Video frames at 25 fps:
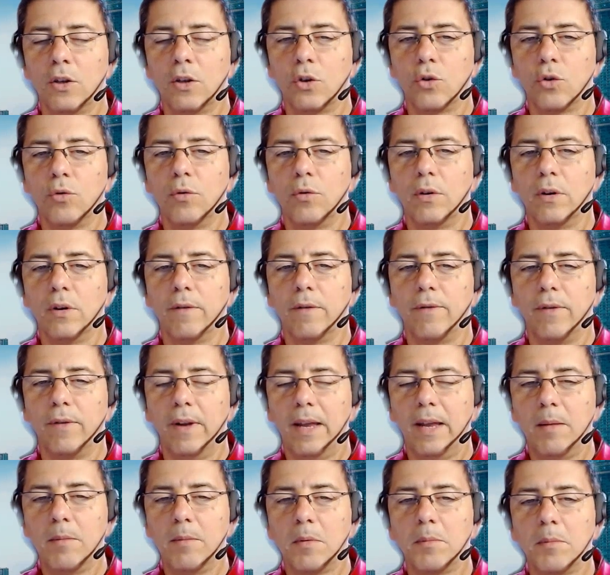to a
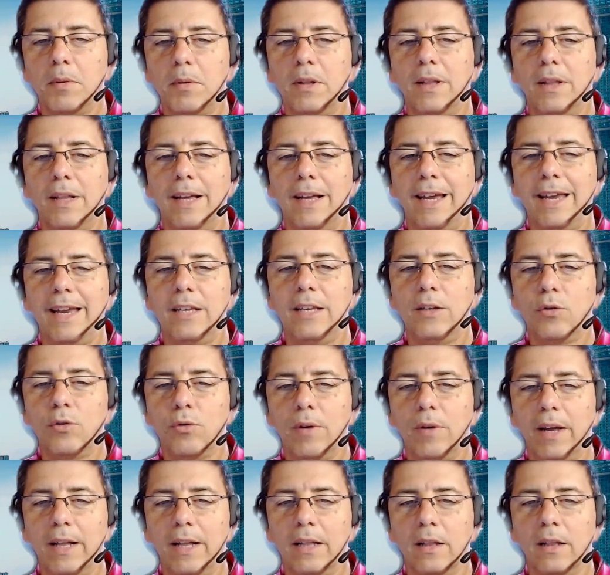flammable
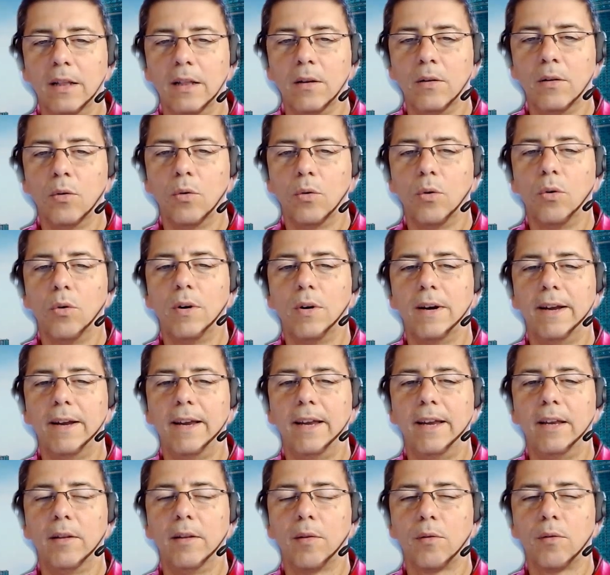A2L or
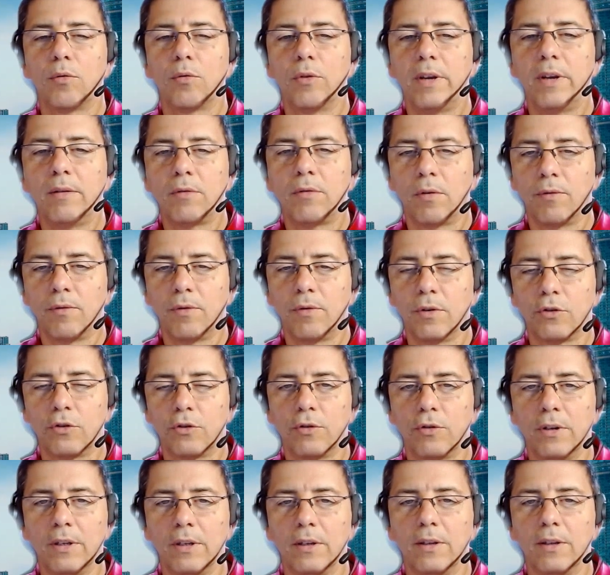A3
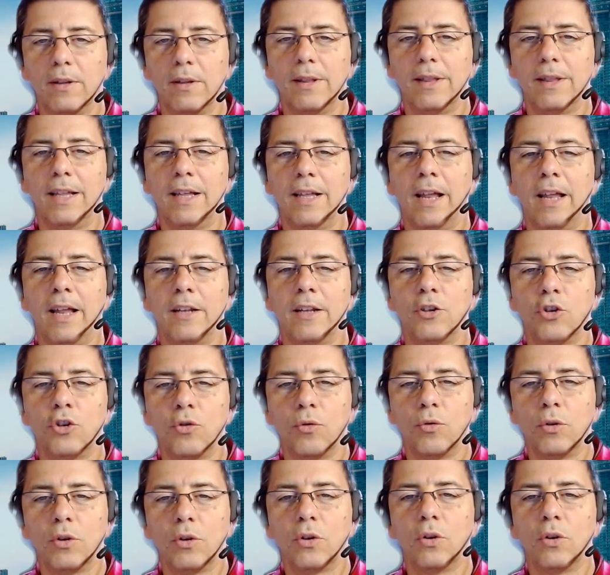refrigerant. That
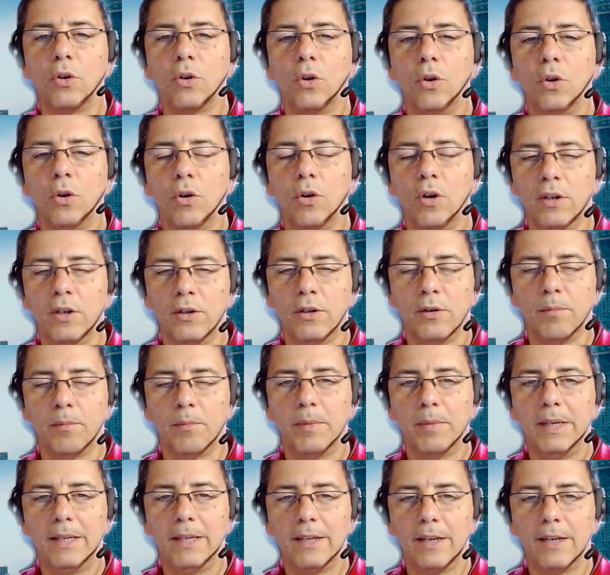should not
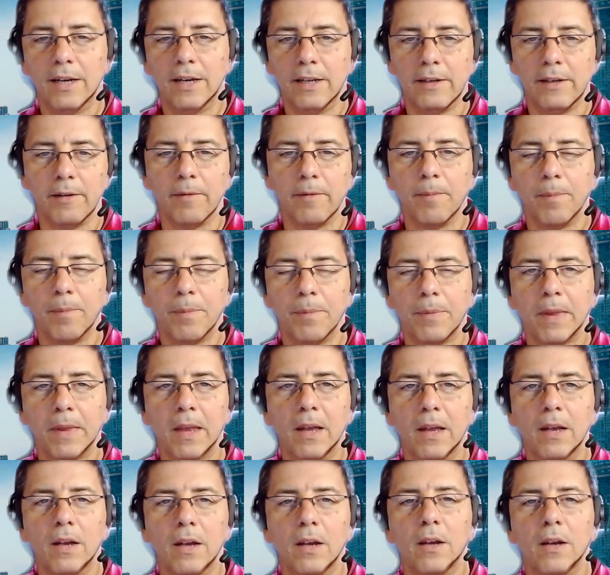be done.
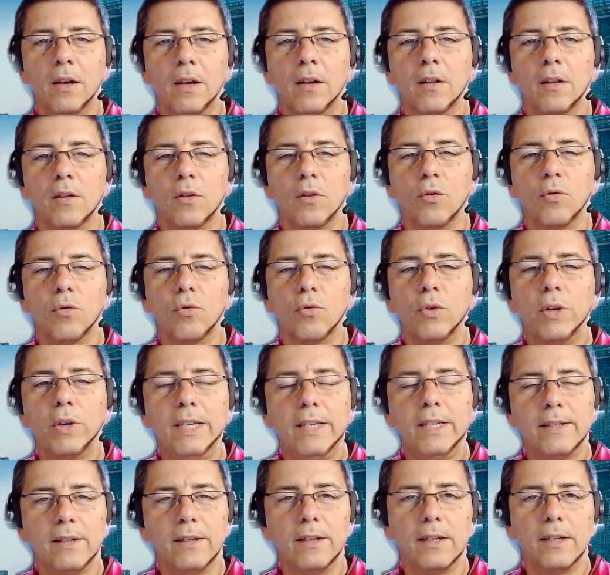The
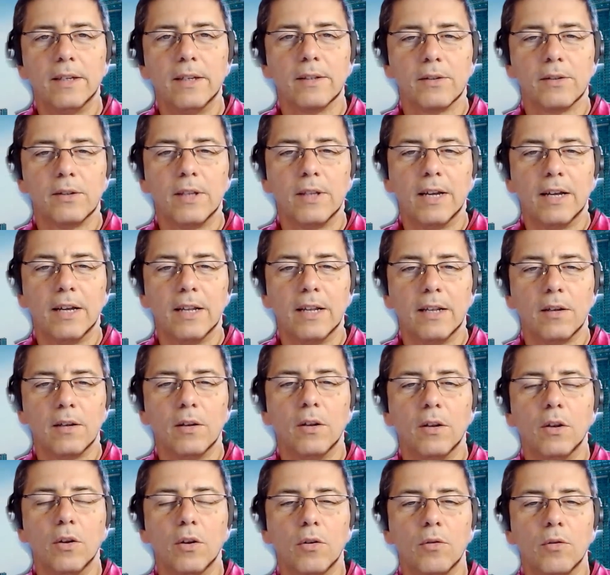reason is that
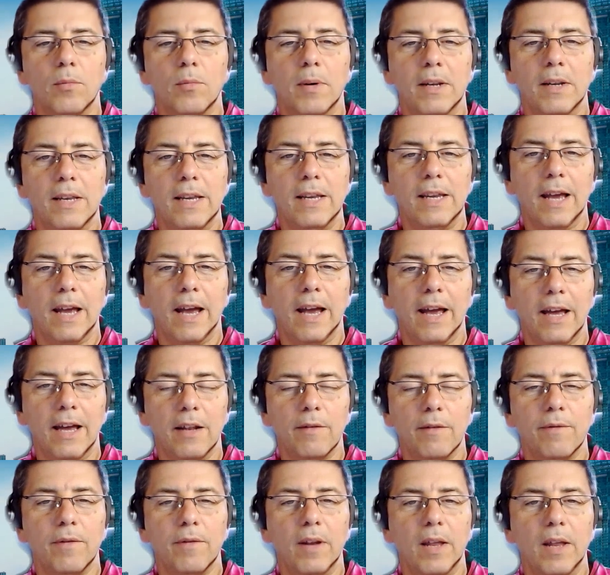nobody
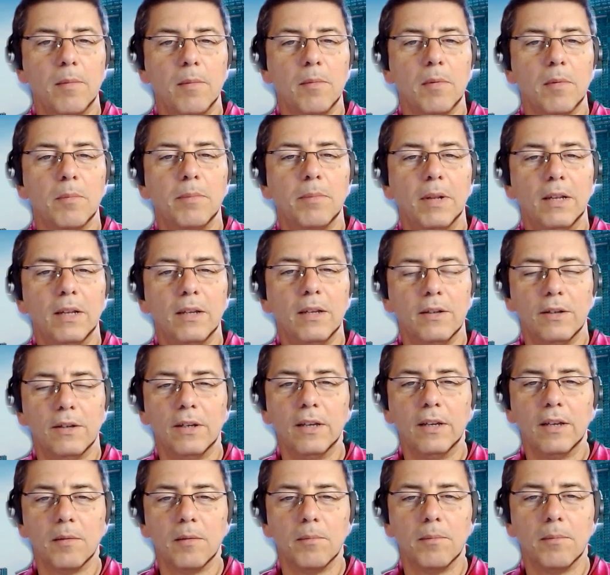had
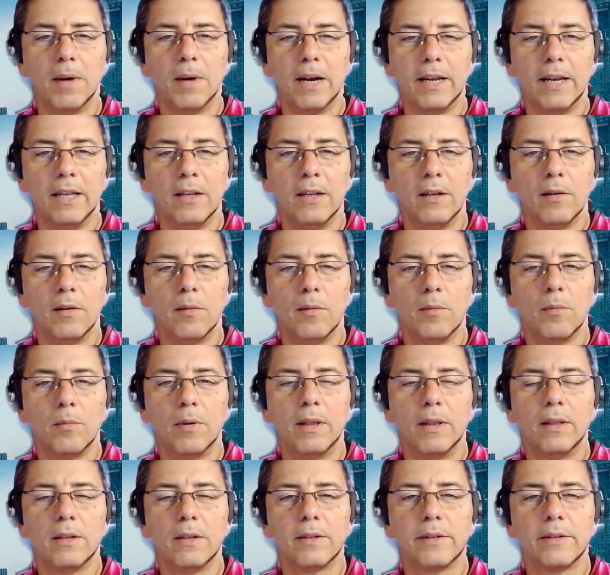flammability in mind
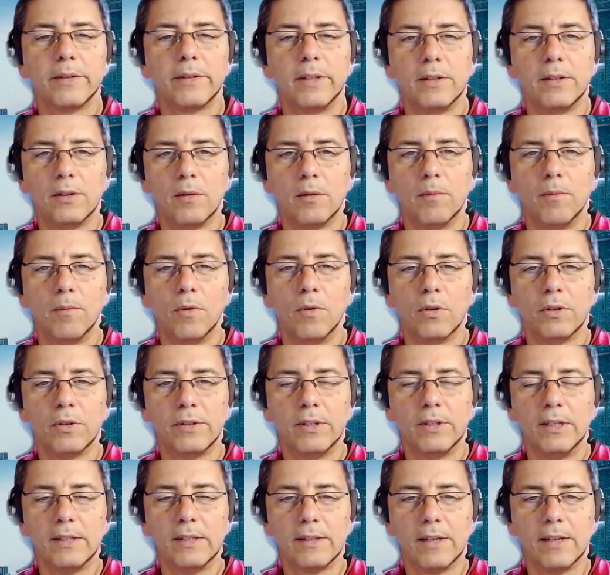when the system was
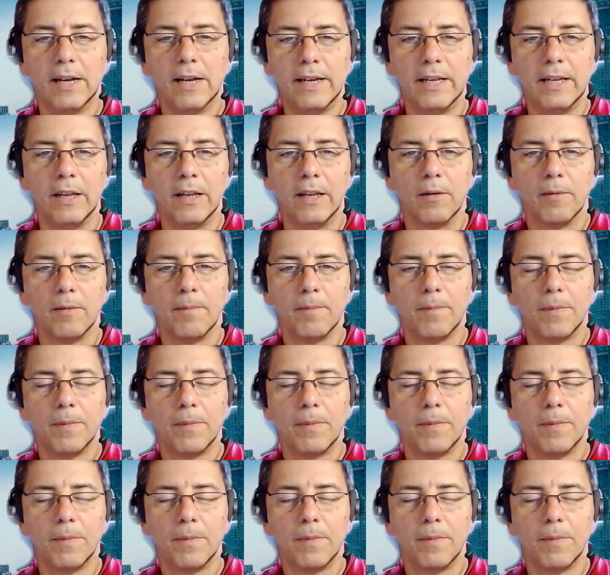designed.